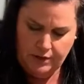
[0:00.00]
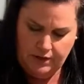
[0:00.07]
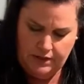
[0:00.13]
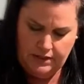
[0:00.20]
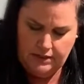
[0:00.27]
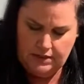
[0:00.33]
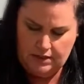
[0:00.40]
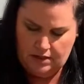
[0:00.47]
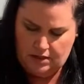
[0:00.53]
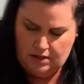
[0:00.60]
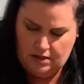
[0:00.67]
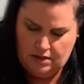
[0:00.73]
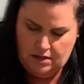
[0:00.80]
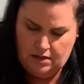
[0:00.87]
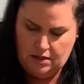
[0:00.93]
put,
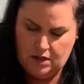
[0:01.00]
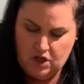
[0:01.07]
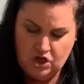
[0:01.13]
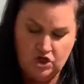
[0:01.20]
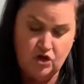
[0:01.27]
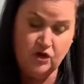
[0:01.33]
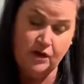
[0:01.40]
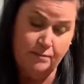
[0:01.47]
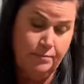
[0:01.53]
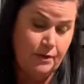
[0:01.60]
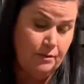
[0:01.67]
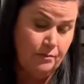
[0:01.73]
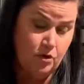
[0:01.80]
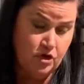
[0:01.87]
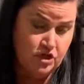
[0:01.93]
you can
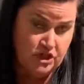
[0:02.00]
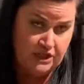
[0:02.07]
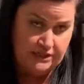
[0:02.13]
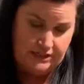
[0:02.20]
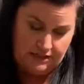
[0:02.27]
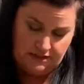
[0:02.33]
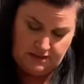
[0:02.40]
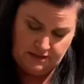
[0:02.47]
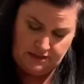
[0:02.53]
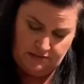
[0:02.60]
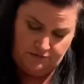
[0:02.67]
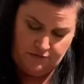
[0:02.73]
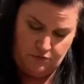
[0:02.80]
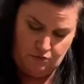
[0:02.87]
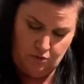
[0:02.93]
put more cheese on this
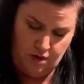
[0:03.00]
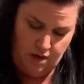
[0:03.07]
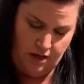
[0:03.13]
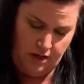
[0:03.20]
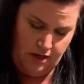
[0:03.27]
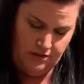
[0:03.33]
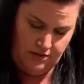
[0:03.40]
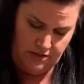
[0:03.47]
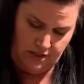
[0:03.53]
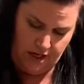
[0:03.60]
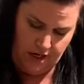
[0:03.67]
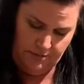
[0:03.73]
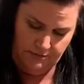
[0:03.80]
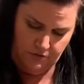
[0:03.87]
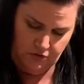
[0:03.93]
if you want on the
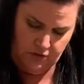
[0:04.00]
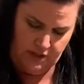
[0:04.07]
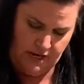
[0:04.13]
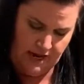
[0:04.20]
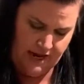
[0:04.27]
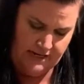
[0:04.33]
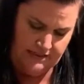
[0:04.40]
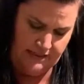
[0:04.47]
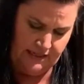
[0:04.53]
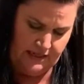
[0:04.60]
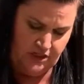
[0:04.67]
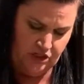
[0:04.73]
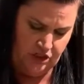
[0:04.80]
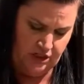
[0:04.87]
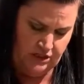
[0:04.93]
top so that it has like a
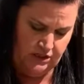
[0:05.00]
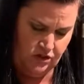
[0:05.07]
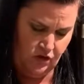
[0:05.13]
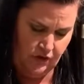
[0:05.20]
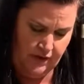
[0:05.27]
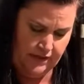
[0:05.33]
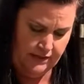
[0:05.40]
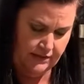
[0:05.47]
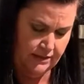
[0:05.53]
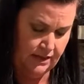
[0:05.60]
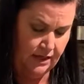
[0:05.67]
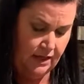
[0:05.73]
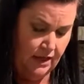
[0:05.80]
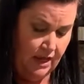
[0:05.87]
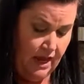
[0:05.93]
cheese crust,
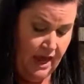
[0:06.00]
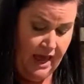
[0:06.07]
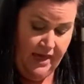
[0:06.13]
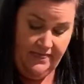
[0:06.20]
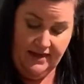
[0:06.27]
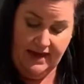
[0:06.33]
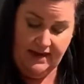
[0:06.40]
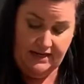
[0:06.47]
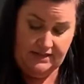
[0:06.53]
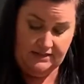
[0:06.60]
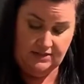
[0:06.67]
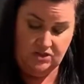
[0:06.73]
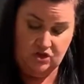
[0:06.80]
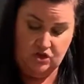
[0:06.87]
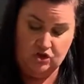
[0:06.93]
and that
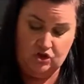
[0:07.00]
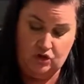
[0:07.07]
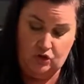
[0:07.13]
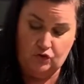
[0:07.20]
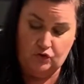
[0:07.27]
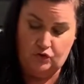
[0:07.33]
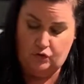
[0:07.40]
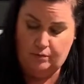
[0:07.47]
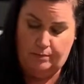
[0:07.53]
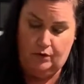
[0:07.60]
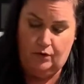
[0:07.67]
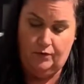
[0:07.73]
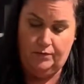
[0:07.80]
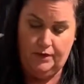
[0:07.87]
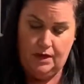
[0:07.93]
is so
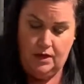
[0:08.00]
doable.